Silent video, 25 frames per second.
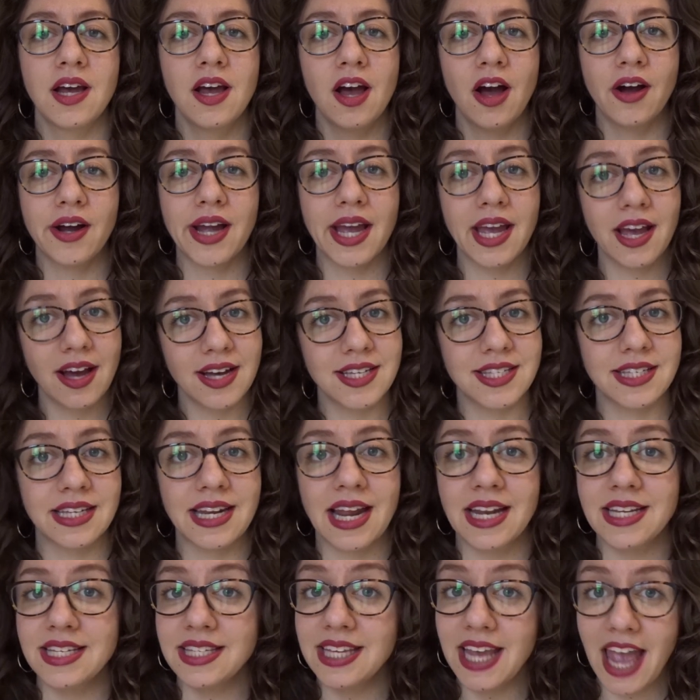Okay guys, so
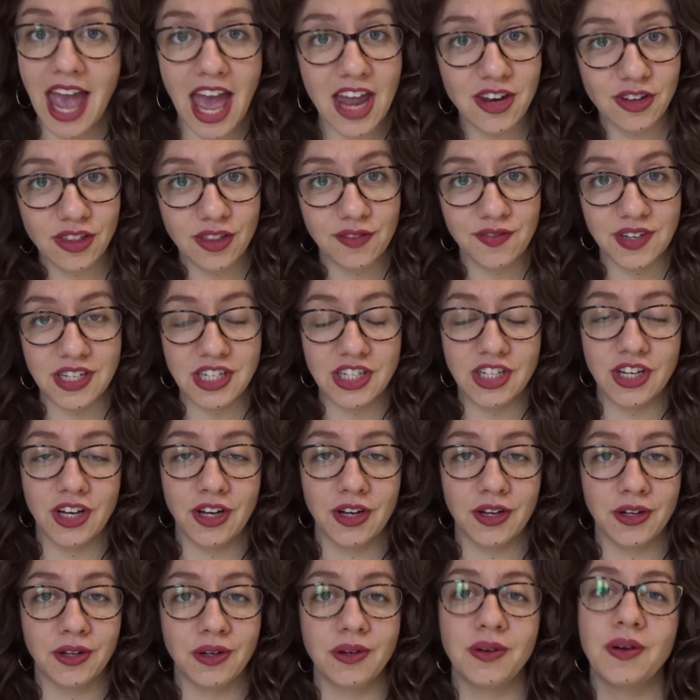that is the end of the
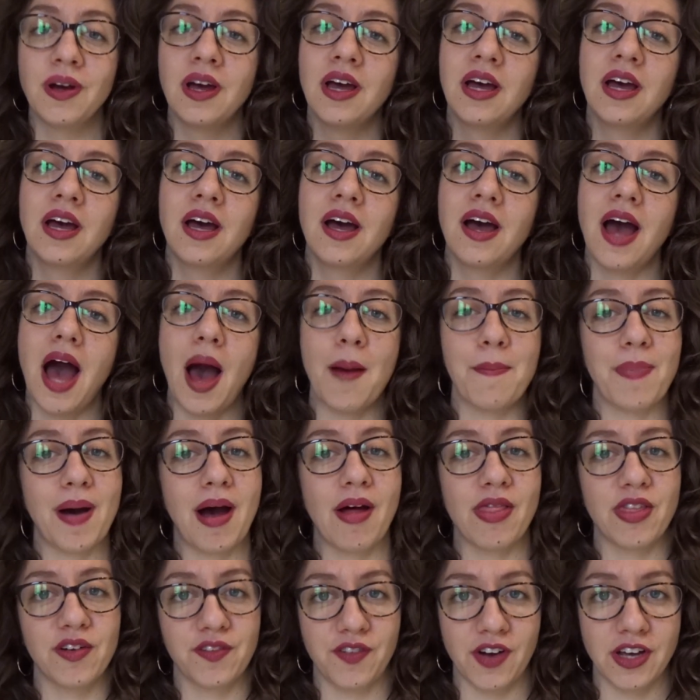video
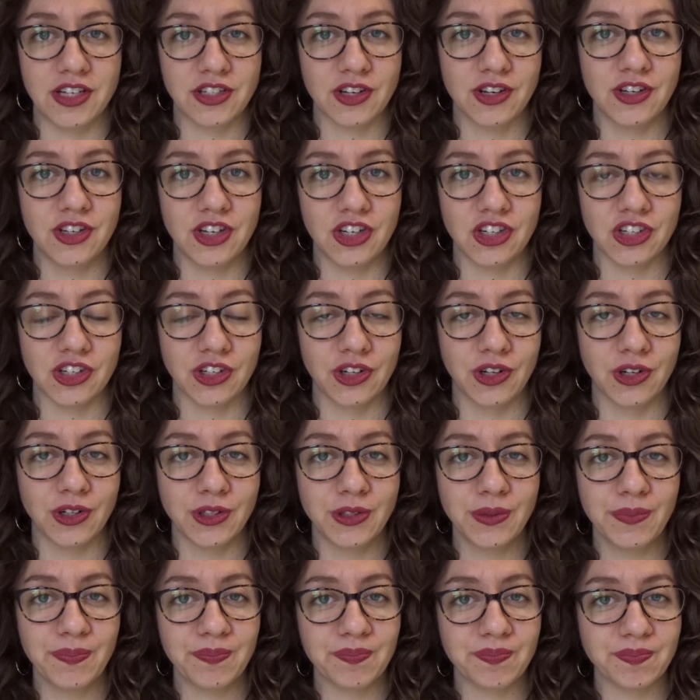about the first
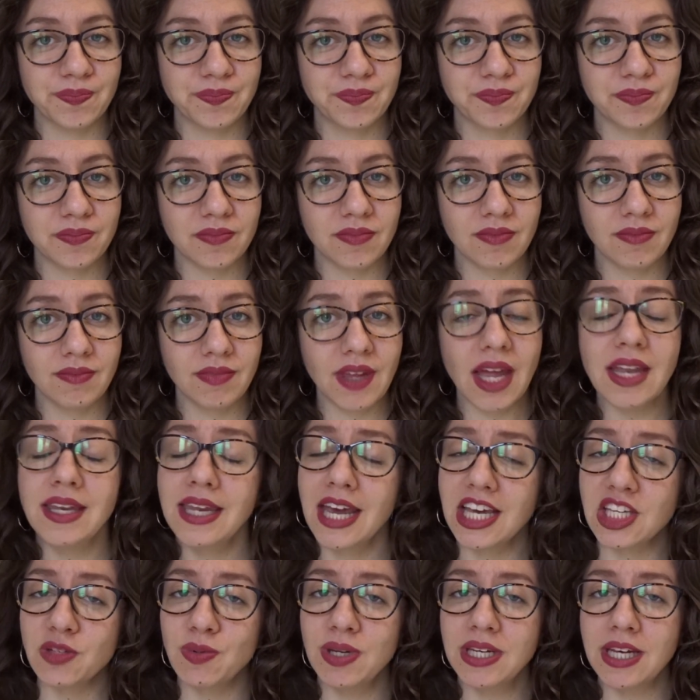conditional.
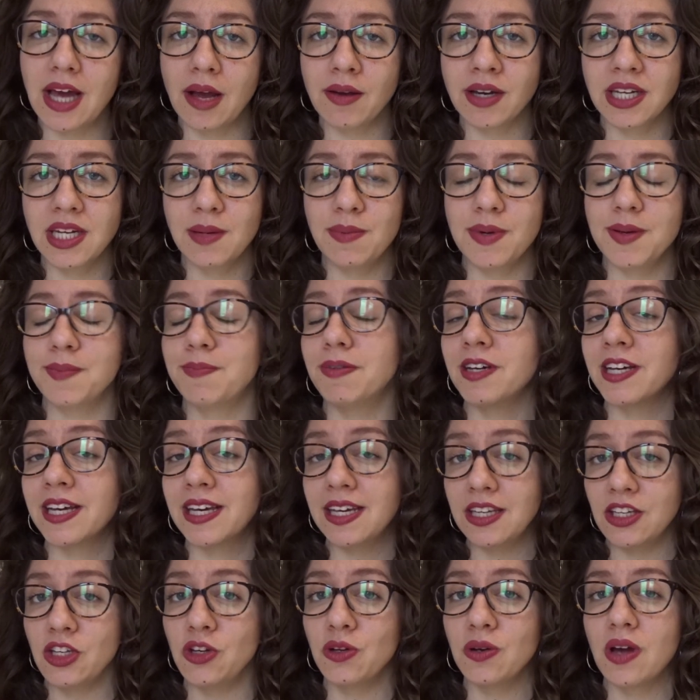Next week, I'm going to be
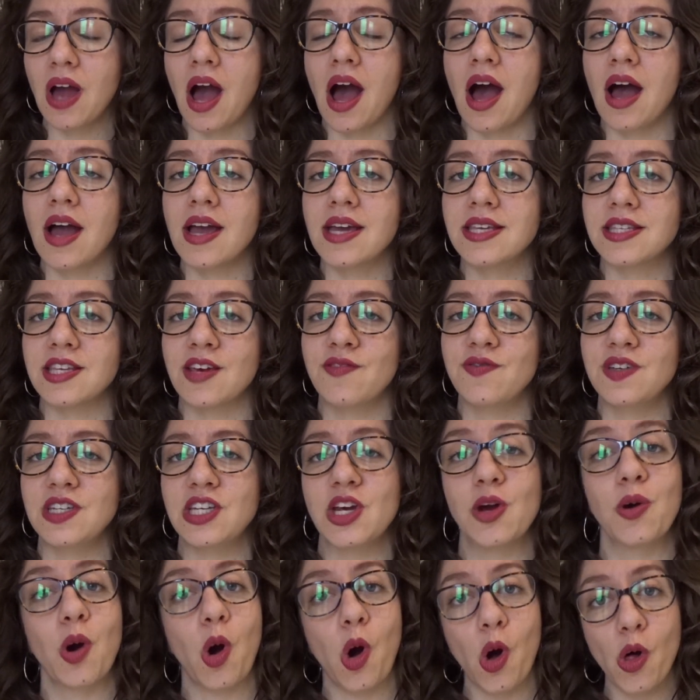bringing you guys a
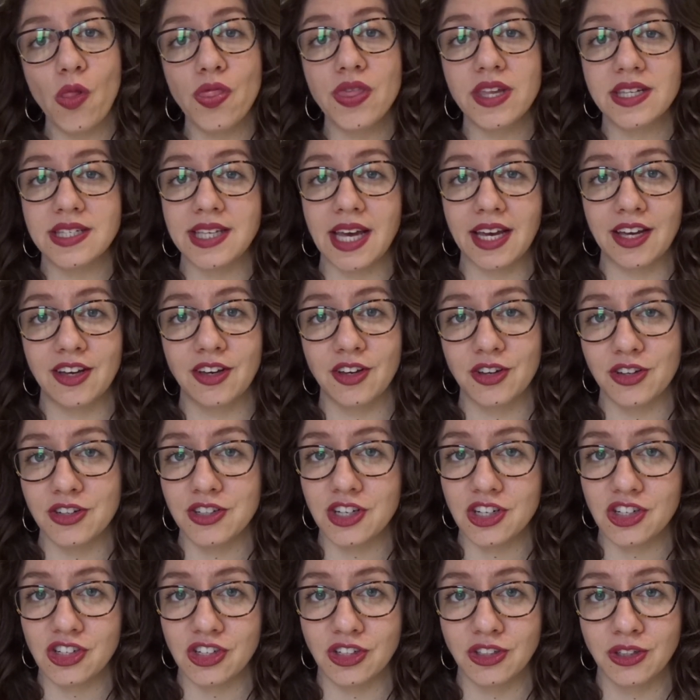video on the second
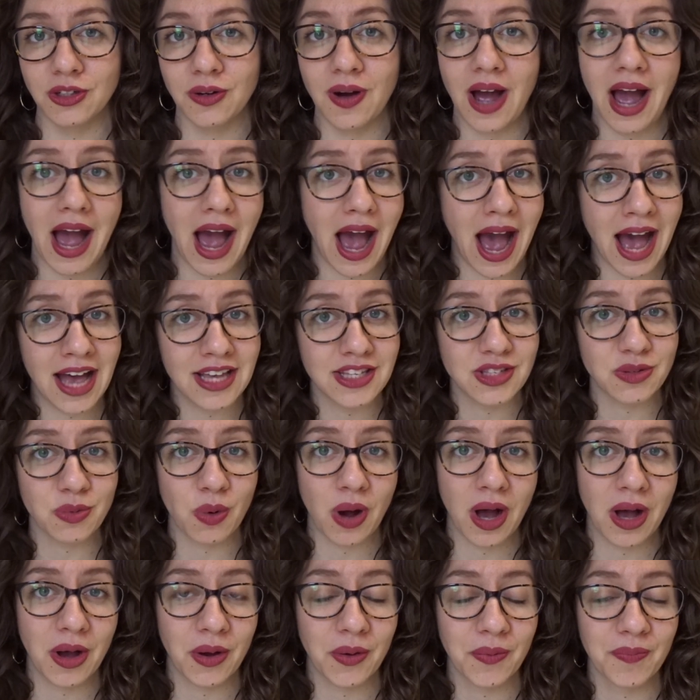conditional as
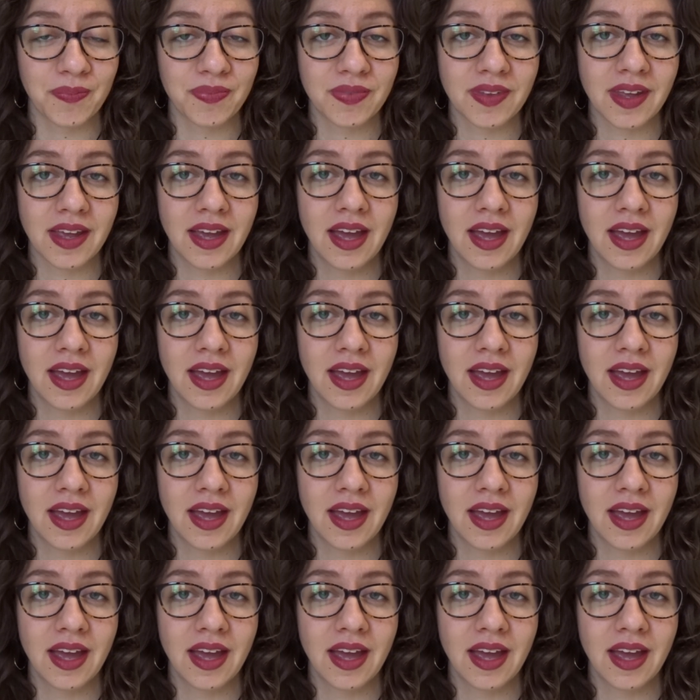well.